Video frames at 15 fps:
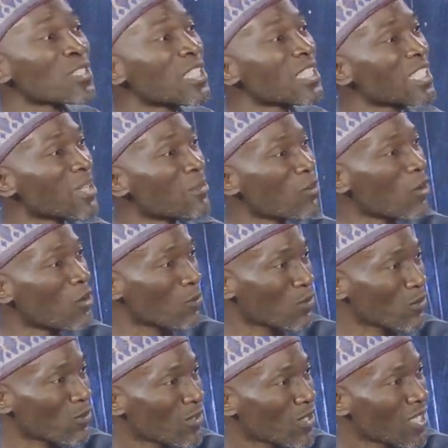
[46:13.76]
to take them
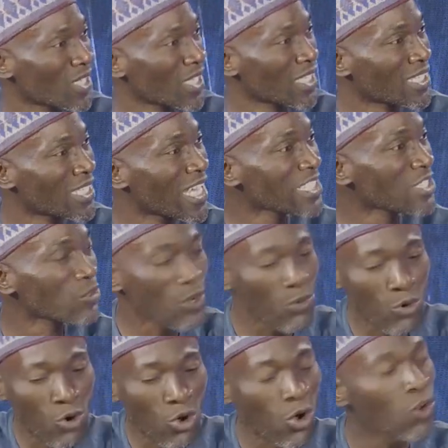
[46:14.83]
up. That is
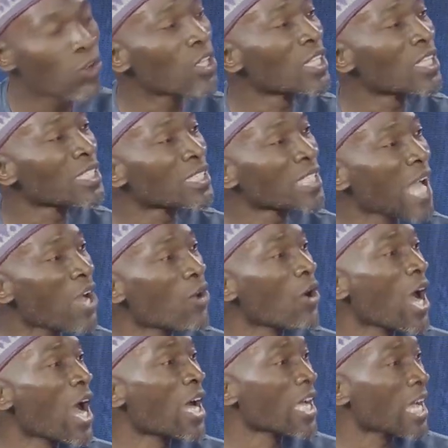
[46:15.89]
what we call
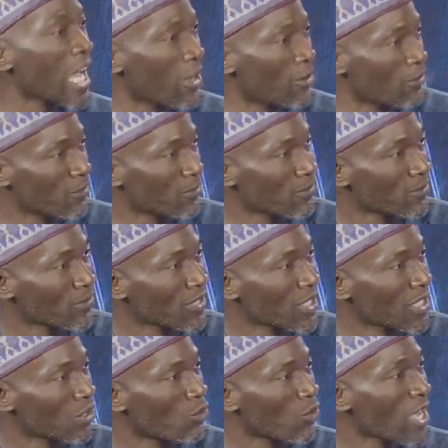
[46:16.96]
town and gown,
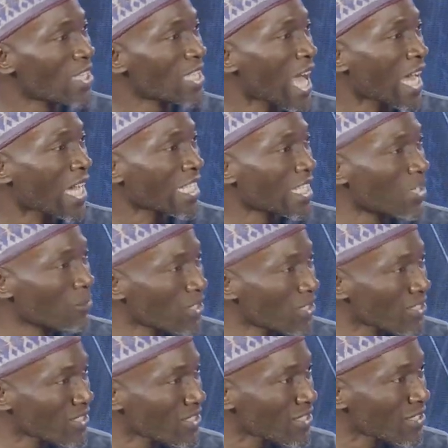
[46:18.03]
where the
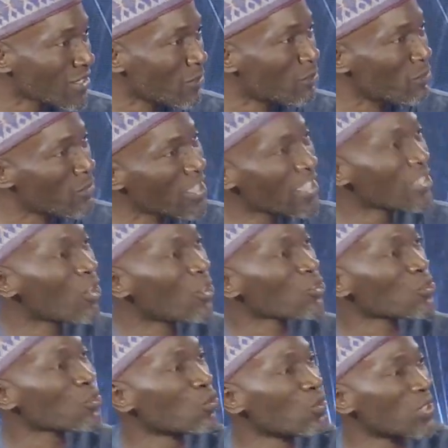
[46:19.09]
academics meet
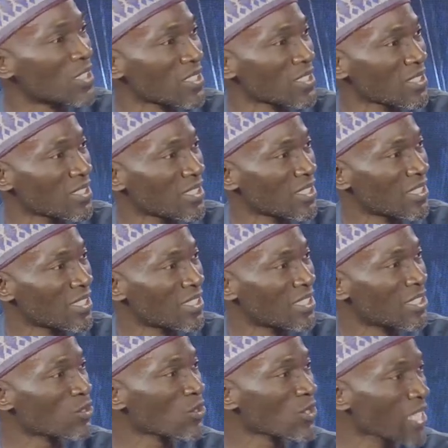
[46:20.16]
also with
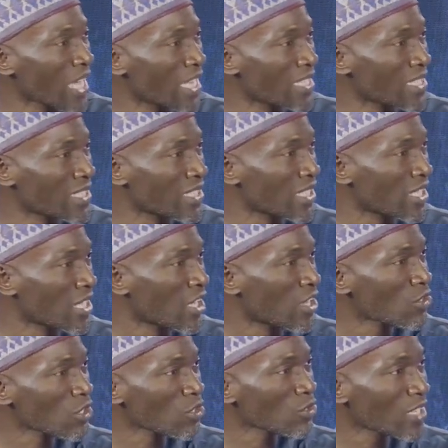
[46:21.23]
the society.
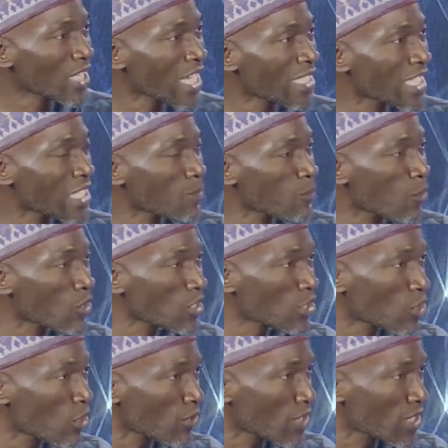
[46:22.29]
So it's not that there's
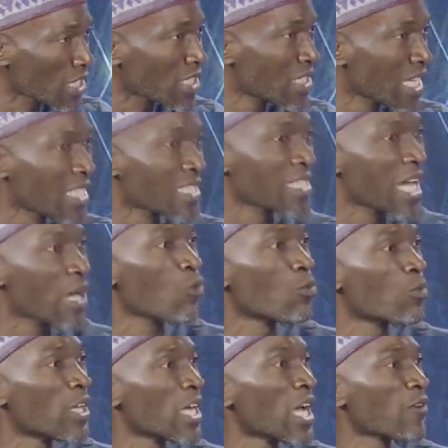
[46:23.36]
positive of research. Yes, there
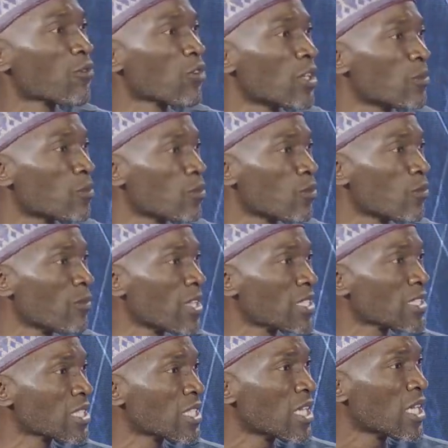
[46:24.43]
could be area for
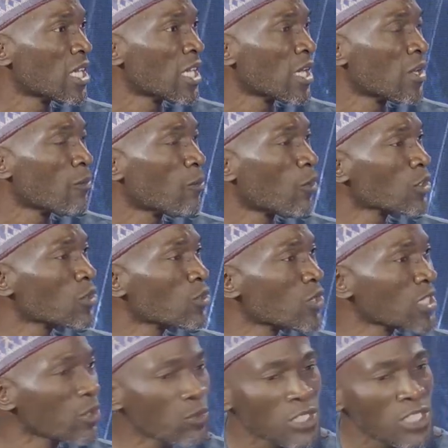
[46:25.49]
improvement, but you
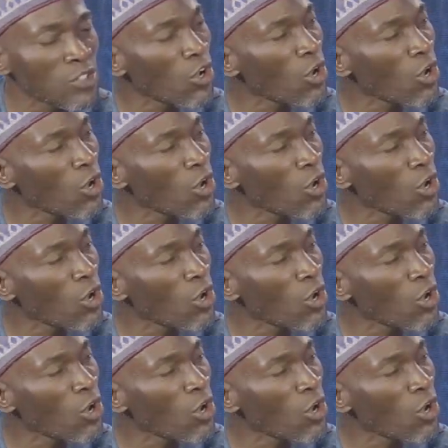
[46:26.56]
see, we still